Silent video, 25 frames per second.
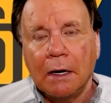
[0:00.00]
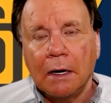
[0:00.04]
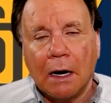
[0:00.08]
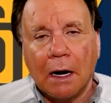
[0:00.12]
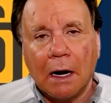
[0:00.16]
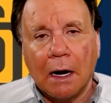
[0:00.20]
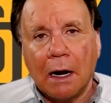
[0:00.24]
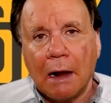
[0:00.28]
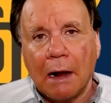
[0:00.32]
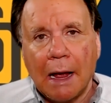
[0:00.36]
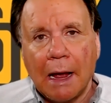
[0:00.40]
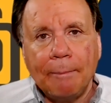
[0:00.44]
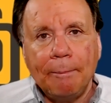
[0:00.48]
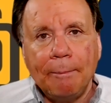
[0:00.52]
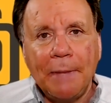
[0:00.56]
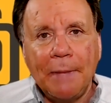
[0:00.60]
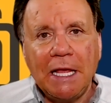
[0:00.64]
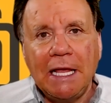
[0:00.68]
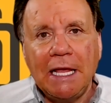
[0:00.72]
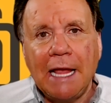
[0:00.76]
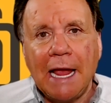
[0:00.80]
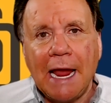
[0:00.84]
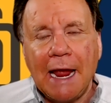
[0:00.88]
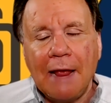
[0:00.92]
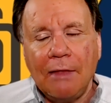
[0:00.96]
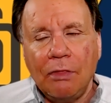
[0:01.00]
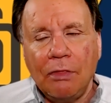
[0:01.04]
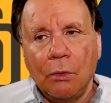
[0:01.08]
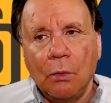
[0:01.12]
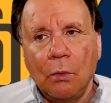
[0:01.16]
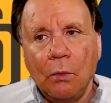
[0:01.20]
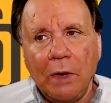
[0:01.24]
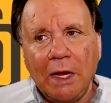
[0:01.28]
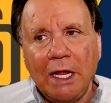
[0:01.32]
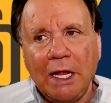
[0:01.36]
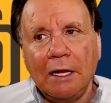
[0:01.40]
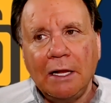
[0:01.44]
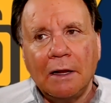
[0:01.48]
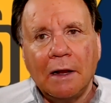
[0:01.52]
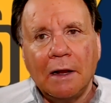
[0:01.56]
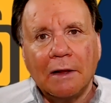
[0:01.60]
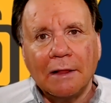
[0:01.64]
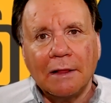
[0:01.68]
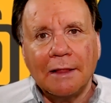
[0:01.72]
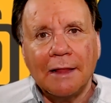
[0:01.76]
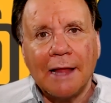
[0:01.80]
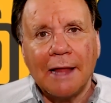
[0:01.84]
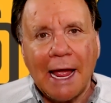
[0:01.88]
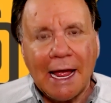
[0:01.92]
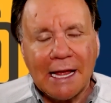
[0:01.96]
I began the week
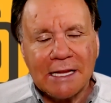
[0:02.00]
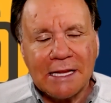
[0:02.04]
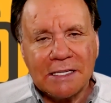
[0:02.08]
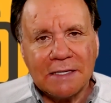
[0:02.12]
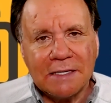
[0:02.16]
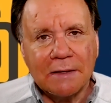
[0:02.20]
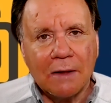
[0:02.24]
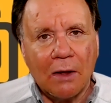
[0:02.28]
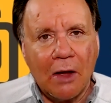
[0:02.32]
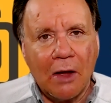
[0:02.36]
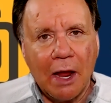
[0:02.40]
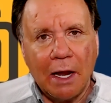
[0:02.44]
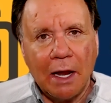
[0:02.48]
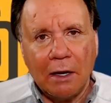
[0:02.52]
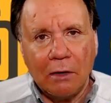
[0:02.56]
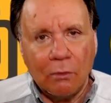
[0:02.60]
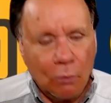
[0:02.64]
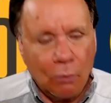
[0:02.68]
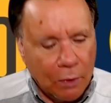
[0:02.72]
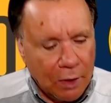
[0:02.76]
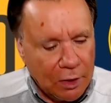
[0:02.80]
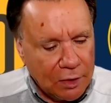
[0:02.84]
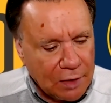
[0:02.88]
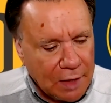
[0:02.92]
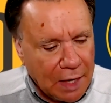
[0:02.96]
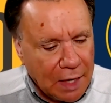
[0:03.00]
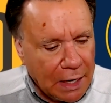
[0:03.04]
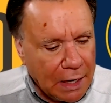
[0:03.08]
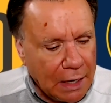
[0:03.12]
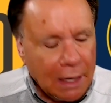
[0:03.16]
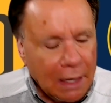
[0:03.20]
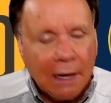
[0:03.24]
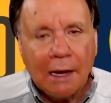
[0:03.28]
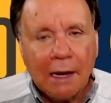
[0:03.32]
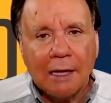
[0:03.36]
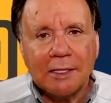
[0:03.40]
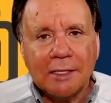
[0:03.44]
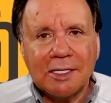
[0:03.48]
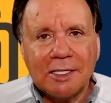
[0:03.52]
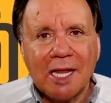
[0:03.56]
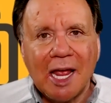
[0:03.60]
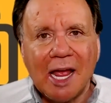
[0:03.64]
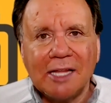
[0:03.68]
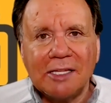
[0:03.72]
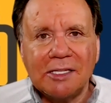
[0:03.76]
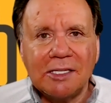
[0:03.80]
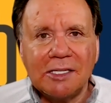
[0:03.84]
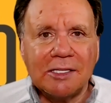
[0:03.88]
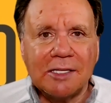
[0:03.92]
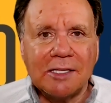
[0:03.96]
last night with a
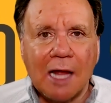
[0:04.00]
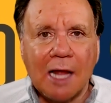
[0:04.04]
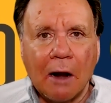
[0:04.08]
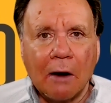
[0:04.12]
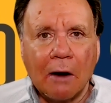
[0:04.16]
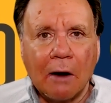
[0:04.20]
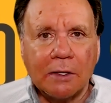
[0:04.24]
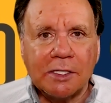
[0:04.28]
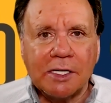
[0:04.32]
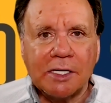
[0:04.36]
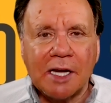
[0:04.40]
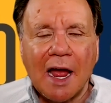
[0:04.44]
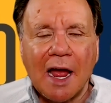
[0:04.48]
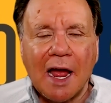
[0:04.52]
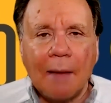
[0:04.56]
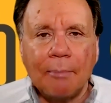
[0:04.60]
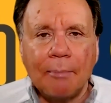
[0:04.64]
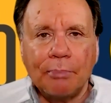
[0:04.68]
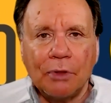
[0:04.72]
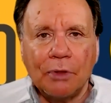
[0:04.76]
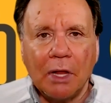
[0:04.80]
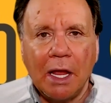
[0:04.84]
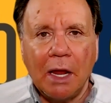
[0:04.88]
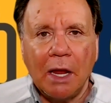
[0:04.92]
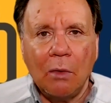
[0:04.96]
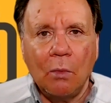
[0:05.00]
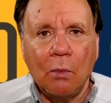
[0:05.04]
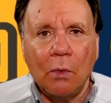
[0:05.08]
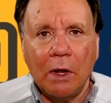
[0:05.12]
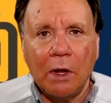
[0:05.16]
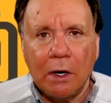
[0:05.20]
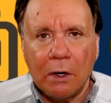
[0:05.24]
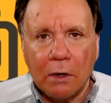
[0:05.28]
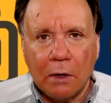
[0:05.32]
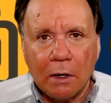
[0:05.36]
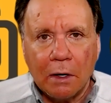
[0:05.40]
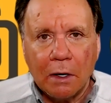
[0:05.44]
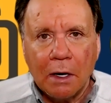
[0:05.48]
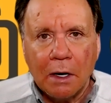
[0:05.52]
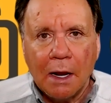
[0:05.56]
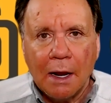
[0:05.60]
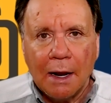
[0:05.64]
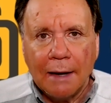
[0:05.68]
10-star top play winner